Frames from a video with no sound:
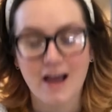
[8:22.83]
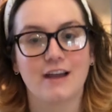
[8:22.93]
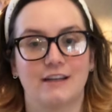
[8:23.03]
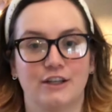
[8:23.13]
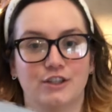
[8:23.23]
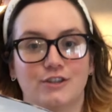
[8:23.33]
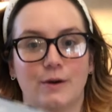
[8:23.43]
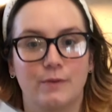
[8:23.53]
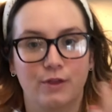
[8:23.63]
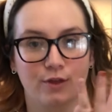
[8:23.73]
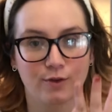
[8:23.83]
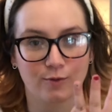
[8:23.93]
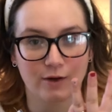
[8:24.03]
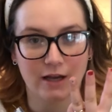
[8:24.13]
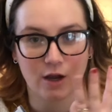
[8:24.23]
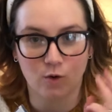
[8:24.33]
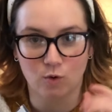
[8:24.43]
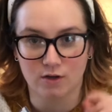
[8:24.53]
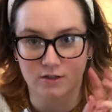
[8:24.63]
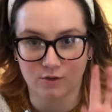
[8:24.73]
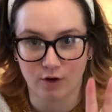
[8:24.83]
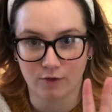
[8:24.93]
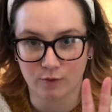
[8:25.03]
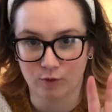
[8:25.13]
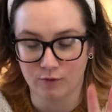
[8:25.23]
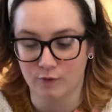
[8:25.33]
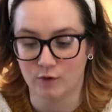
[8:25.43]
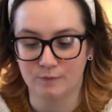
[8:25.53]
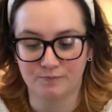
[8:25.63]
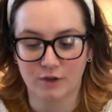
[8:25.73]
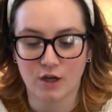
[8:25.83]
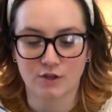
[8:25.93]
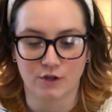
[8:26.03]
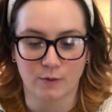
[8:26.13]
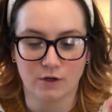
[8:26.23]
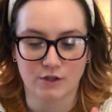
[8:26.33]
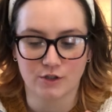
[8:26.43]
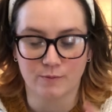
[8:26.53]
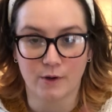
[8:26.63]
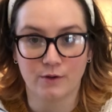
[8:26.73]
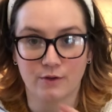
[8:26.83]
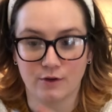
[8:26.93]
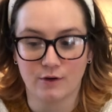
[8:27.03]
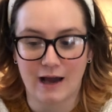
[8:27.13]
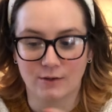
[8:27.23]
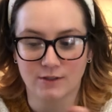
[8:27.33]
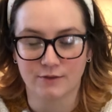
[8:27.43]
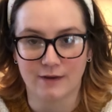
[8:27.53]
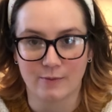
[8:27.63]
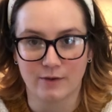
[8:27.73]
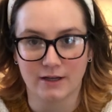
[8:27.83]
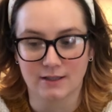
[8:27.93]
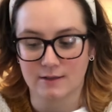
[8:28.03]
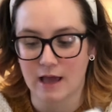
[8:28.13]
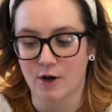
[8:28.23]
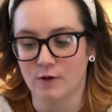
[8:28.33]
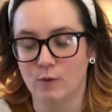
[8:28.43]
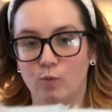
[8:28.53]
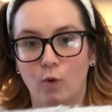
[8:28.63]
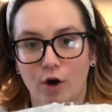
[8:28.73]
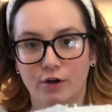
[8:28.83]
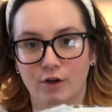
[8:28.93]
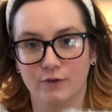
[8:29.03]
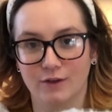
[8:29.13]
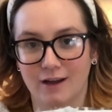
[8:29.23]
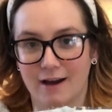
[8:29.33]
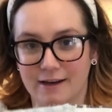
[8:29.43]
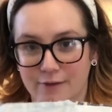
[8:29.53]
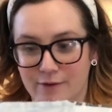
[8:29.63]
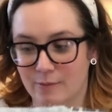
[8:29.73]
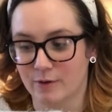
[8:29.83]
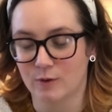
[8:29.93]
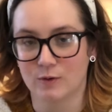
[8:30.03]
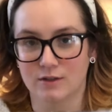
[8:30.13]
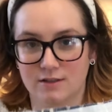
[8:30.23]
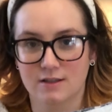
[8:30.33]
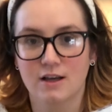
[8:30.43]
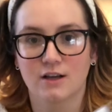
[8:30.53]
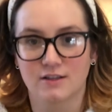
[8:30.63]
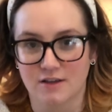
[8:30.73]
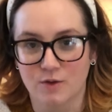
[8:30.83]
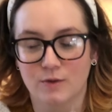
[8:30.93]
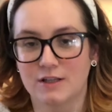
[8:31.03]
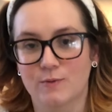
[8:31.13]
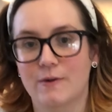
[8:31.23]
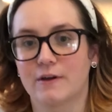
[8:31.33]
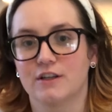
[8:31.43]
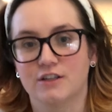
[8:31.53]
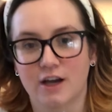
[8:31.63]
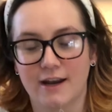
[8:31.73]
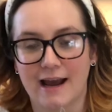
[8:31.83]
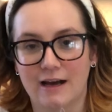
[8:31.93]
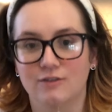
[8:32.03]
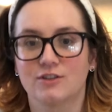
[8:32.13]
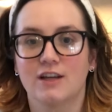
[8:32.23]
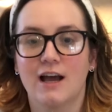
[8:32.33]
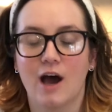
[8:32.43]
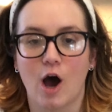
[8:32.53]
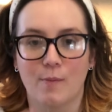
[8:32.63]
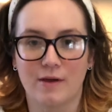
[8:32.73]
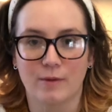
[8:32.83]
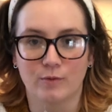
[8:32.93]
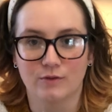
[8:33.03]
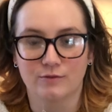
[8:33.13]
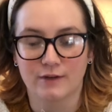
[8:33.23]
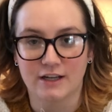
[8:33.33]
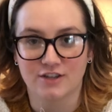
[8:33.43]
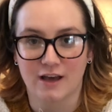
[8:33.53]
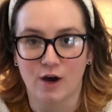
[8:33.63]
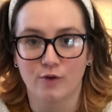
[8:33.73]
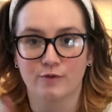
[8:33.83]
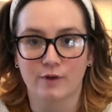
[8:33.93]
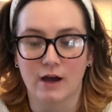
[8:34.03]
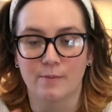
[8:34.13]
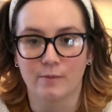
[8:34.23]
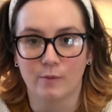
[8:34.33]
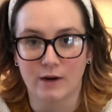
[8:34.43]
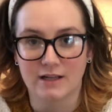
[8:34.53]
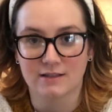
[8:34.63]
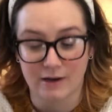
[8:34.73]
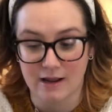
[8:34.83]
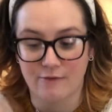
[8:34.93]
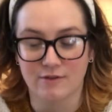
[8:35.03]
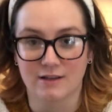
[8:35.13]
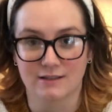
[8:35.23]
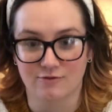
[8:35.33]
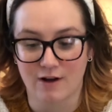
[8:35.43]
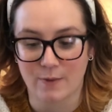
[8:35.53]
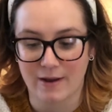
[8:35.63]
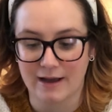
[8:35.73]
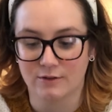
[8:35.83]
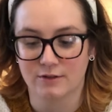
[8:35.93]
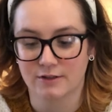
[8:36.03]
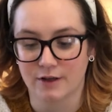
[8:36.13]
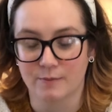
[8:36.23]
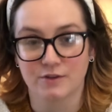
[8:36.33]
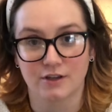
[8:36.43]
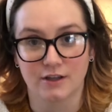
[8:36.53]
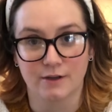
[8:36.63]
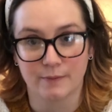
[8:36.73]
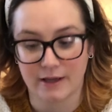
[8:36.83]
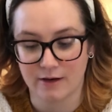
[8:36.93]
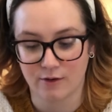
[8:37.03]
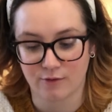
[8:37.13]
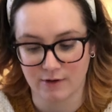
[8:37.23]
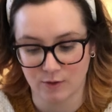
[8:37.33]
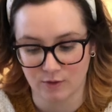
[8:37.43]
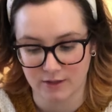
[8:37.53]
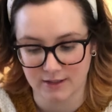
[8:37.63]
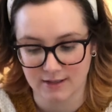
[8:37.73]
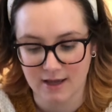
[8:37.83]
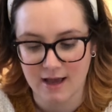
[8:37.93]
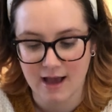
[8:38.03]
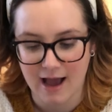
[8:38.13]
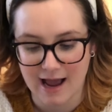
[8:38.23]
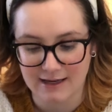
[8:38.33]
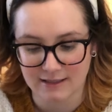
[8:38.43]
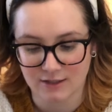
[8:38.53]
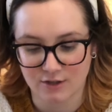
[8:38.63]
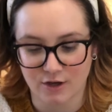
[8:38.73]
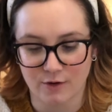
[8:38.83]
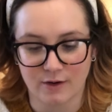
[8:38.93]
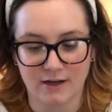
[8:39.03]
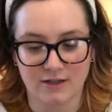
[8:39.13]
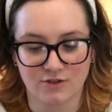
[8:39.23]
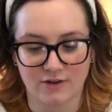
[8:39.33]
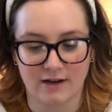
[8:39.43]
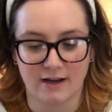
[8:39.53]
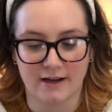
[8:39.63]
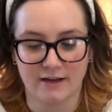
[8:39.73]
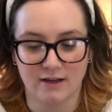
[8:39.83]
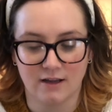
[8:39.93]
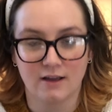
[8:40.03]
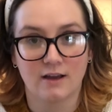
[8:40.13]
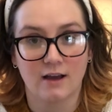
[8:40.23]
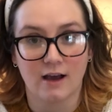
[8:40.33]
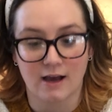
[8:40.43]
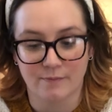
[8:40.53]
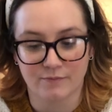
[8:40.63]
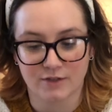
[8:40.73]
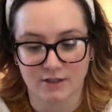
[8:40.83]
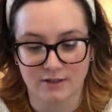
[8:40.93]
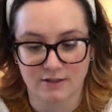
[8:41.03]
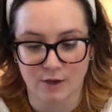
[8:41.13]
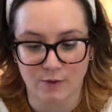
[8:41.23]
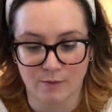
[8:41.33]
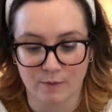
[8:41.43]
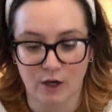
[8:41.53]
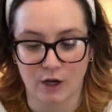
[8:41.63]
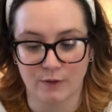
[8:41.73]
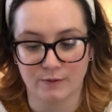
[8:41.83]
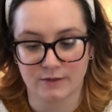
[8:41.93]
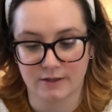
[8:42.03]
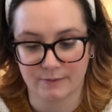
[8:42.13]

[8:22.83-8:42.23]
Now you can do that with 3 corners, not all 4. So you want to do both your outer fabrics and only one of your lining fabric corners, because the other one is where you're going to turn it out, and then we'll finish that off when everything's the right way out. So I'm just going to pin 3 corners and sew a nice straight line to sew them closed.